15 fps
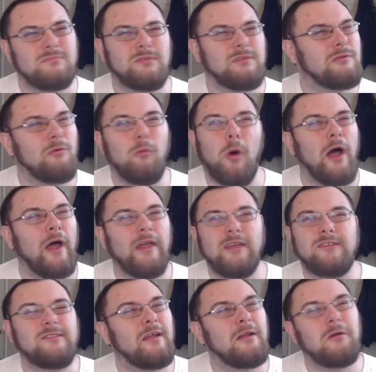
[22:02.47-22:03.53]
Why a
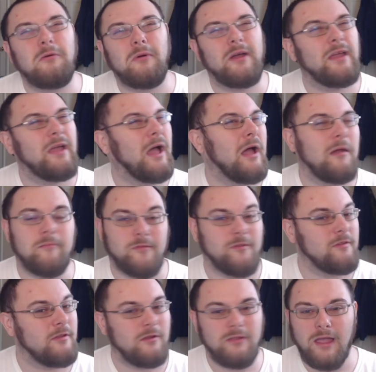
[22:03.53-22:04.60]
stairway? I'm
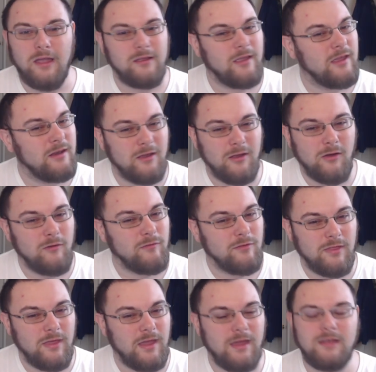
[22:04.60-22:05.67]
still not getting over
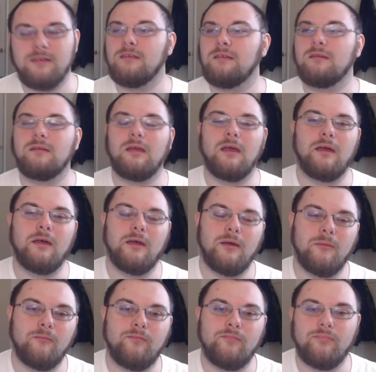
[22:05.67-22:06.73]
that.
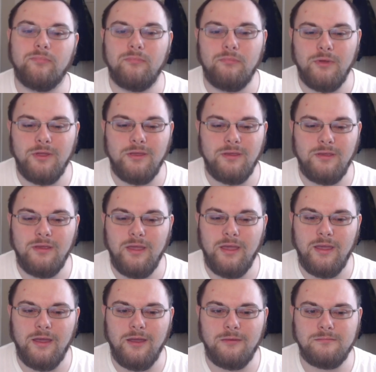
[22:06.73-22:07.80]
But,
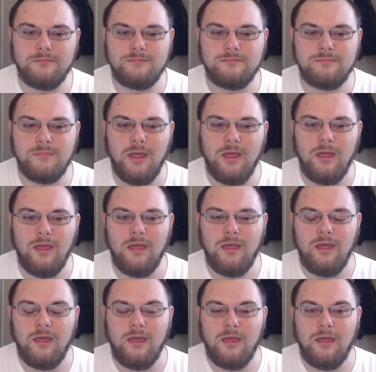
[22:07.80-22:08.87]
yeah.
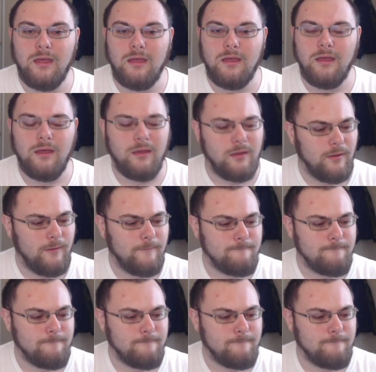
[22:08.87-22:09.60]
Huh.